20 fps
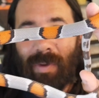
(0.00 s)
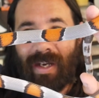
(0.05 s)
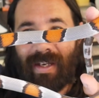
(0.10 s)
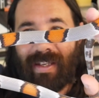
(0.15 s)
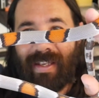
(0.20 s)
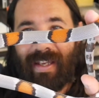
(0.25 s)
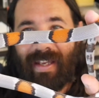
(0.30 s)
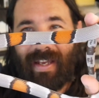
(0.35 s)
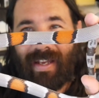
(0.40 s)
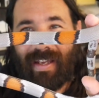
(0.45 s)
I
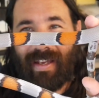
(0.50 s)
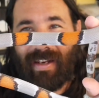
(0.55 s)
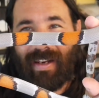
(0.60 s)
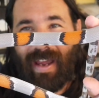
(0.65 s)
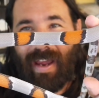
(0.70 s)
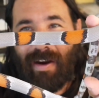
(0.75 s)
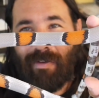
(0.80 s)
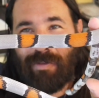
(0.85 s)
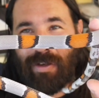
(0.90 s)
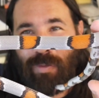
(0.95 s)
can't get
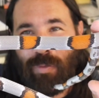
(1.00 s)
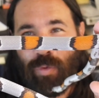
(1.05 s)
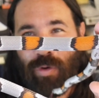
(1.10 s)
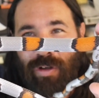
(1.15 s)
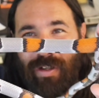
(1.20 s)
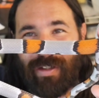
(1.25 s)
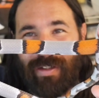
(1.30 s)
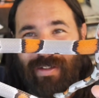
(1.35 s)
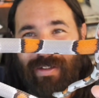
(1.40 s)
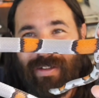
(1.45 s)

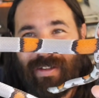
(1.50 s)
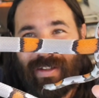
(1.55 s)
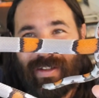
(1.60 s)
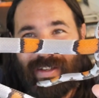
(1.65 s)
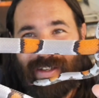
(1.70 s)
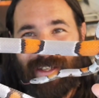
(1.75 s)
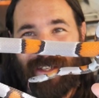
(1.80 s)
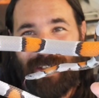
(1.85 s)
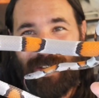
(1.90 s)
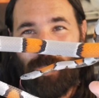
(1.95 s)
everyone
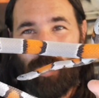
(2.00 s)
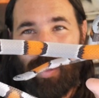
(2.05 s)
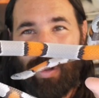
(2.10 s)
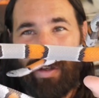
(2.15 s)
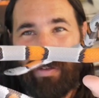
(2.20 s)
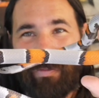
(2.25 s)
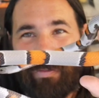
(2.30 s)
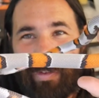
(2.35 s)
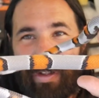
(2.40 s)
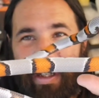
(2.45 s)
in
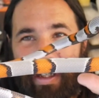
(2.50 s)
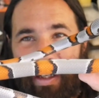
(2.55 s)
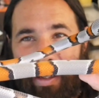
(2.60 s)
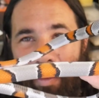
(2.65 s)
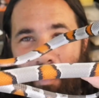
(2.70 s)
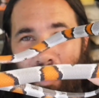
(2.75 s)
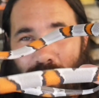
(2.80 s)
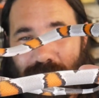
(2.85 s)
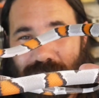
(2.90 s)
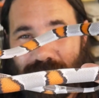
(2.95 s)
one video.
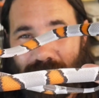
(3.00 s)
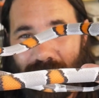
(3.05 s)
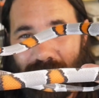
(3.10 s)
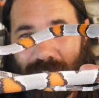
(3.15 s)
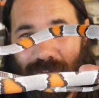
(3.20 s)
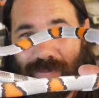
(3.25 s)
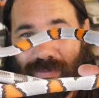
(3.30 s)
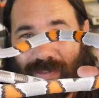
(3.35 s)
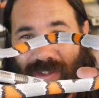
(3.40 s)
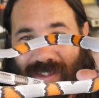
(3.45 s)
I'm also
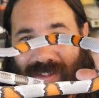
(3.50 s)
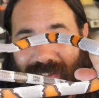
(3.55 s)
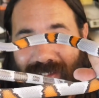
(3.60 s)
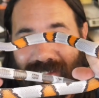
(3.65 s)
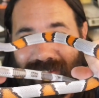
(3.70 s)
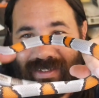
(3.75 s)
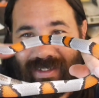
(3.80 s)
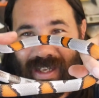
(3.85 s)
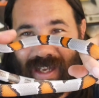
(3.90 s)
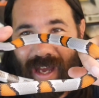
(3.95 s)
gonna feed
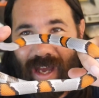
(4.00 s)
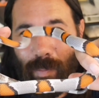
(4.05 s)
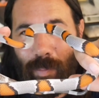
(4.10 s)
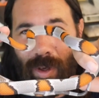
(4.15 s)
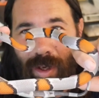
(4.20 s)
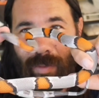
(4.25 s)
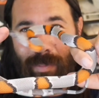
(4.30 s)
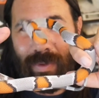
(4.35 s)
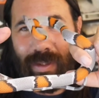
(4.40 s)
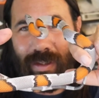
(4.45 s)
this guy,
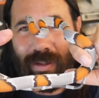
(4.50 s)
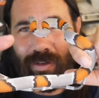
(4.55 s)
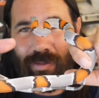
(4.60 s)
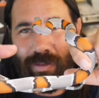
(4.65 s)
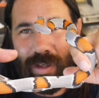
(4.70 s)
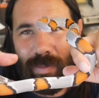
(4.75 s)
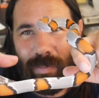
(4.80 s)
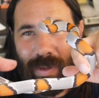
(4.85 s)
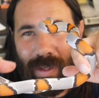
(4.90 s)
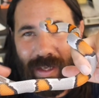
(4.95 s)
my male
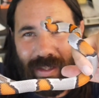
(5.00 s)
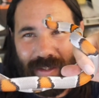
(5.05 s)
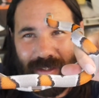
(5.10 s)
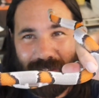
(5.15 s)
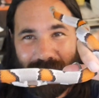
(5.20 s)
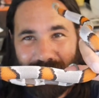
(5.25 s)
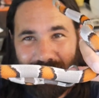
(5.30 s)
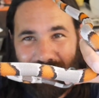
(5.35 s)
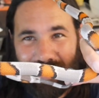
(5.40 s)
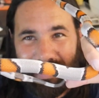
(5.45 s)
gray banded
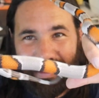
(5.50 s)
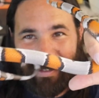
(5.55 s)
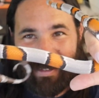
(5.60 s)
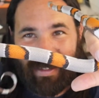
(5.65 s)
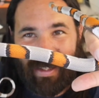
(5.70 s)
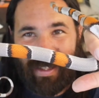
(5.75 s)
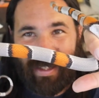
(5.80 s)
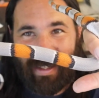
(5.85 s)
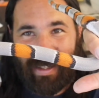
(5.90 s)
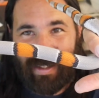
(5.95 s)
king
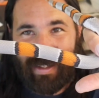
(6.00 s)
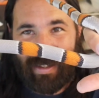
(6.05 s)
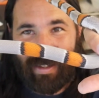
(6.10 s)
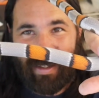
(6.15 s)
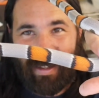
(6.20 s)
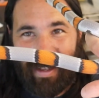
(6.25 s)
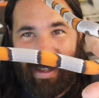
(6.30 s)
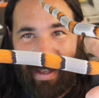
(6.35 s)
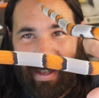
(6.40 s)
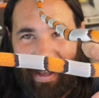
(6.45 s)
snake,
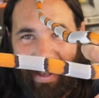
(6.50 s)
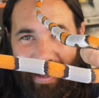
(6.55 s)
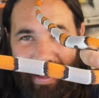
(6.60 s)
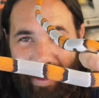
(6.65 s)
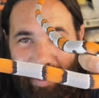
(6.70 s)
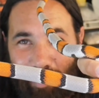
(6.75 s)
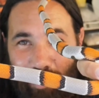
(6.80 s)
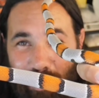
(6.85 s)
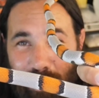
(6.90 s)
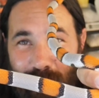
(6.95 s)

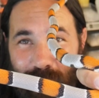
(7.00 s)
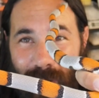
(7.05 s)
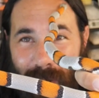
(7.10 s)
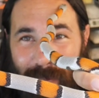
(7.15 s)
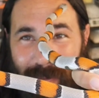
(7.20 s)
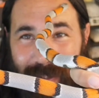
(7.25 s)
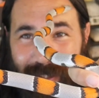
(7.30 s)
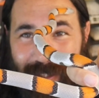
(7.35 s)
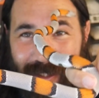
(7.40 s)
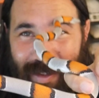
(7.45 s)
and we're
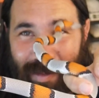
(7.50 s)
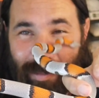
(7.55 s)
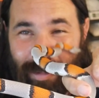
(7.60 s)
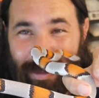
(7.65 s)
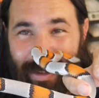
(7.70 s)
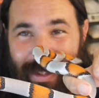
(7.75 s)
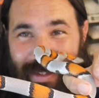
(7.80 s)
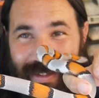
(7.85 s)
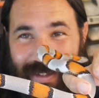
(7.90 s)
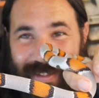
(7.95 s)
probably gonna
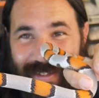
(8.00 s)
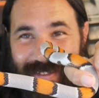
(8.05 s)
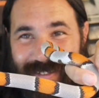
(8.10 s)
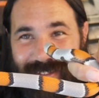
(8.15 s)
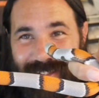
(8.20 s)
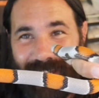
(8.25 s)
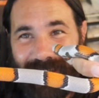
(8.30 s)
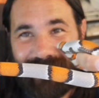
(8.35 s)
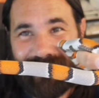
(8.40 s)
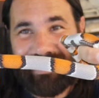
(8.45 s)
breed these
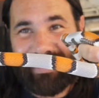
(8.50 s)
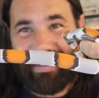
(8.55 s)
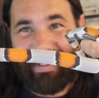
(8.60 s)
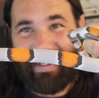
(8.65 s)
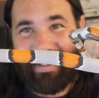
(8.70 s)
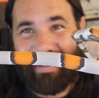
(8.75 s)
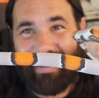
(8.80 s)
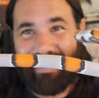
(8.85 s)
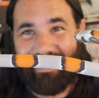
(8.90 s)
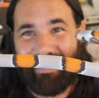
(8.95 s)
next
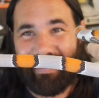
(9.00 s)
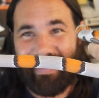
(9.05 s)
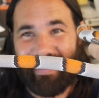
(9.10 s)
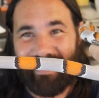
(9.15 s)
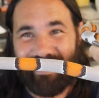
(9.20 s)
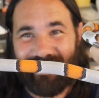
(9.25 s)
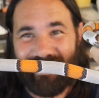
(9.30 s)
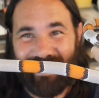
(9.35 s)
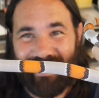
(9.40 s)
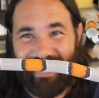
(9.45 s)
year for the
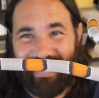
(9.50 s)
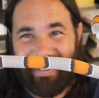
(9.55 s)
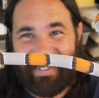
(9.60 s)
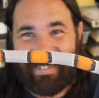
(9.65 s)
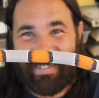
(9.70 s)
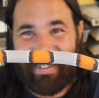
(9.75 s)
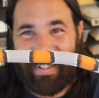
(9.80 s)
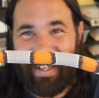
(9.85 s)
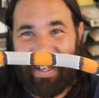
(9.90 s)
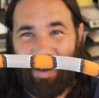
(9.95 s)
first
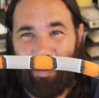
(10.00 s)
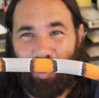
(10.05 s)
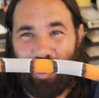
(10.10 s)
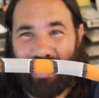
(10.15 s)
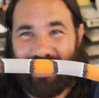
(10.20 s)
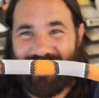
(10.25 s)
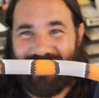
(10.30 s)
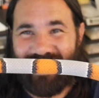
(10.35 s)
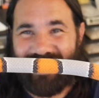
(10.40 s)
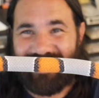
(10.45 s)
time. Look
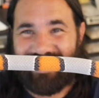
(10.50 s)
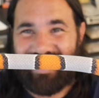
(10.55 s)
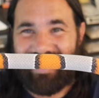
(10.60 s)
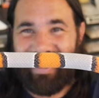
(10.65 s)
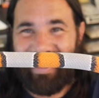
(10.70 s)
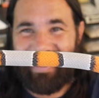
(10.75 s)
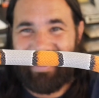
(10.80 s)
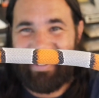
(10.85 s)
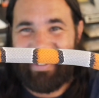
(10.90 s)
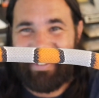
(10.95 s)
at those
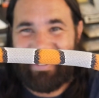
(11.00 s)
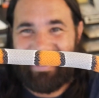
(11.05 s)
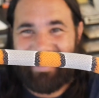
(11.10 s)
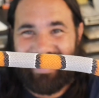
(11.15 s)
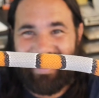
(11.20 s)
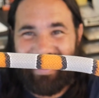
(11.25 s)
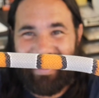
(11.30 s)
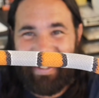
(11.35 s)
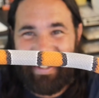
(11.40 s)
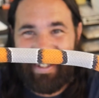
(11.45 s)
colors,
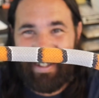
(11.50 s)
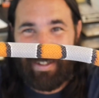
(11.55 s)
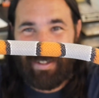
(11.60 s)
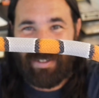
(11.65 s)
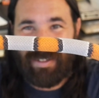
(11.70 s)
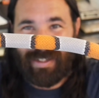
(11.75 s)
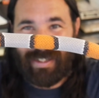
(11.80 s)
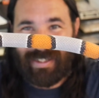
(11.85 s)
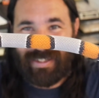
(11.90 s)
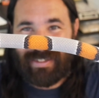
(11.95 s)

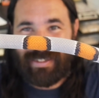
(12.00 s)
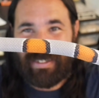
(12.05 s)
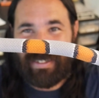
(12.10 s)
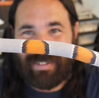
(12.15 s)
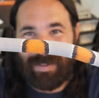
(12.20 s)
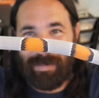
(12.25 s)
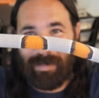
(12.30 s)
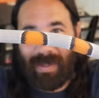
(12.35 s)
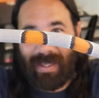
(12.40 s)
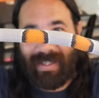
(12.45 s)
looking just
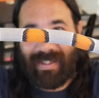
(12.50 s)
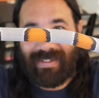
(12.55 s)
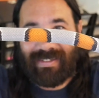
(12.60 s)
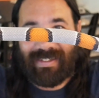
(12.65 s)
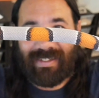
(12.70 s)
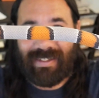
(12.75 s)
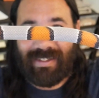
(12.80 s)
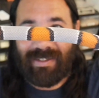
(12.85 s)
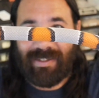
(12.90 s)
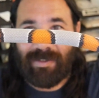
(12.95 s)

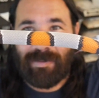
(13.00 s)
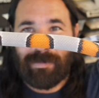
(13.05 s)
amazing.